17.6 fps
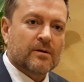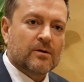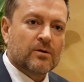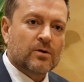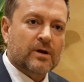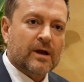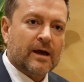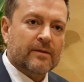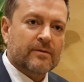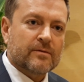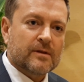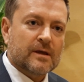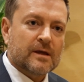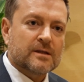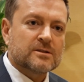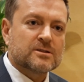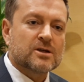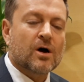look at
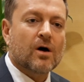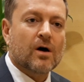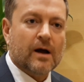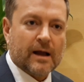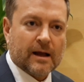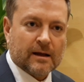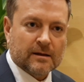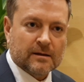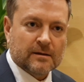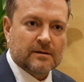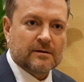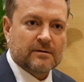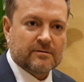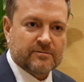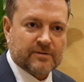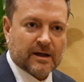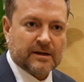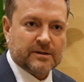the entire
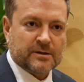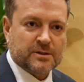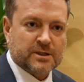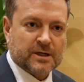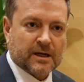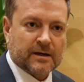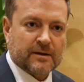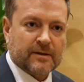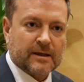value chain.